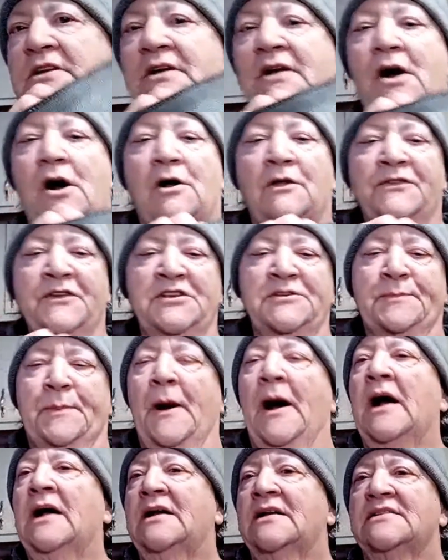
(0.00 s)
all these
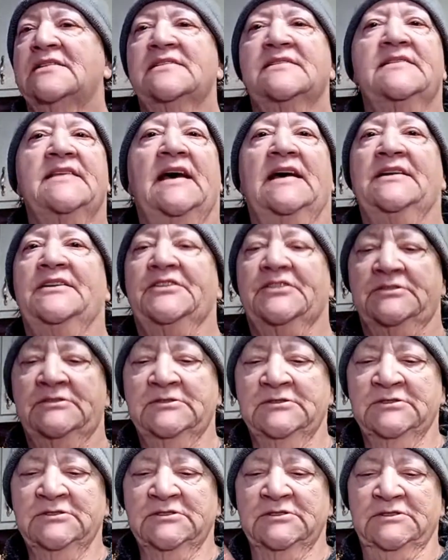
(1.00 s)
pockets that.
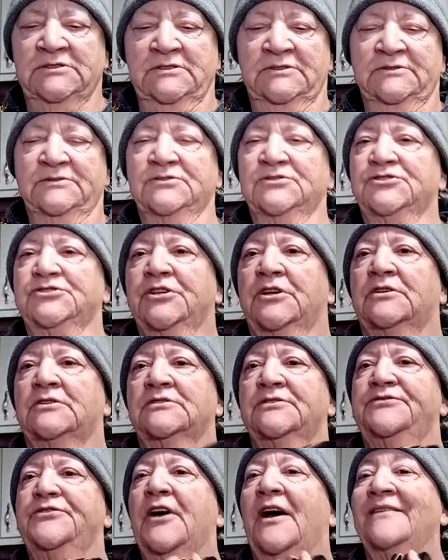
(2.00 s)
So
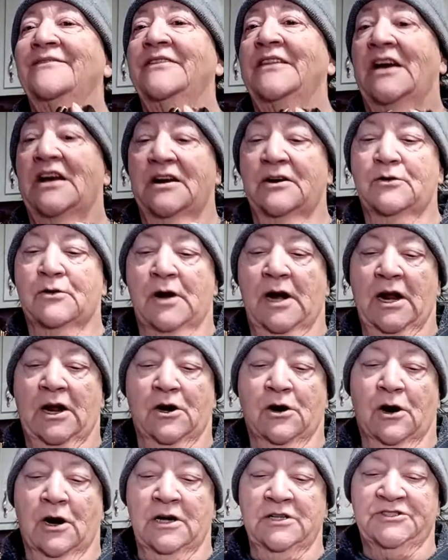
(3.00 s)
if you have a lot of credit
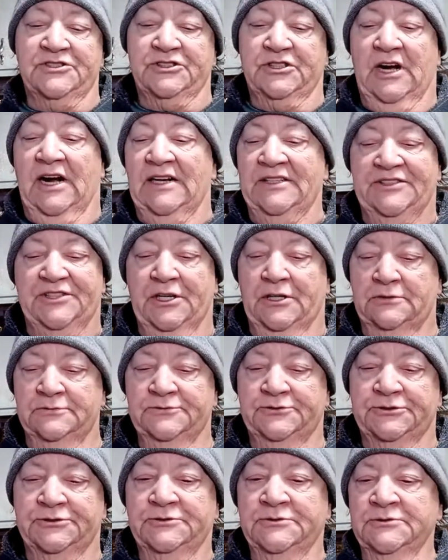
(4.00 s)
cards, I
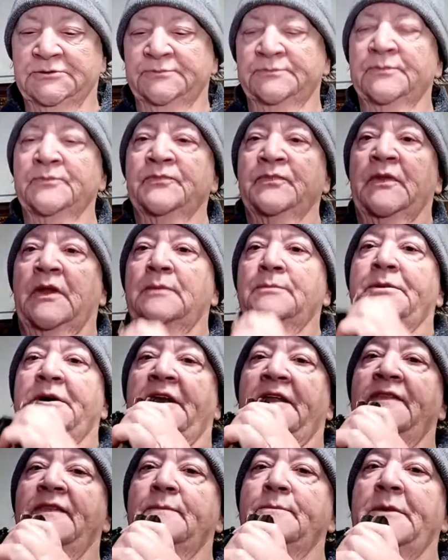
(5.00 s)
don't but
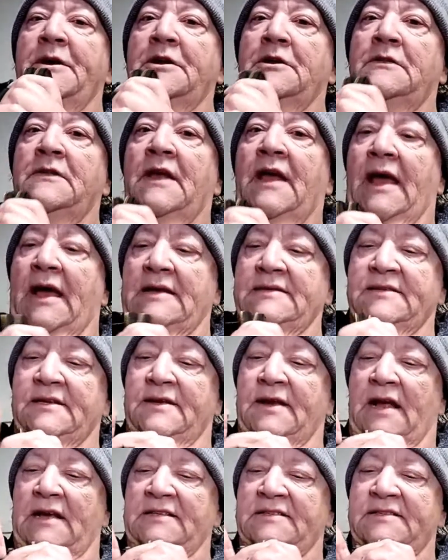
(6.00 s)
in the middle it has a
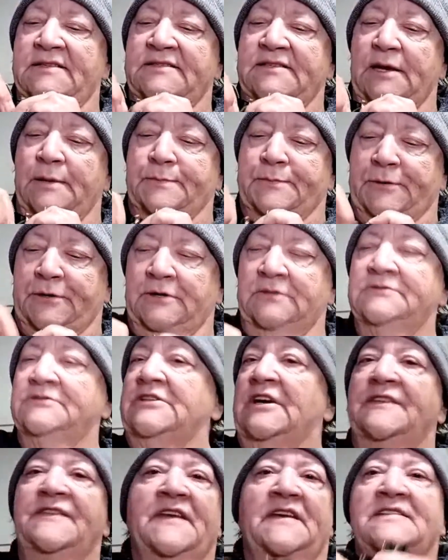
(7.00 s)
nice zipper
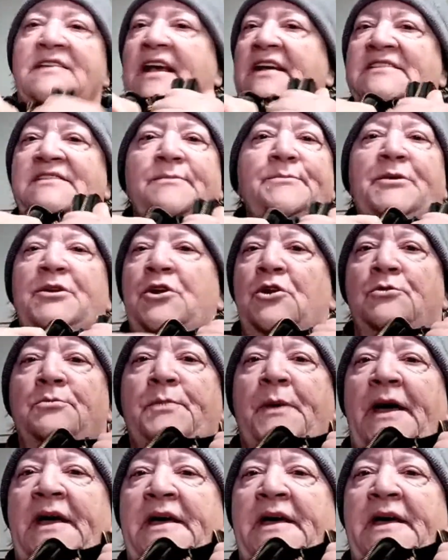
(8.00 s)
and this hasn't been owned by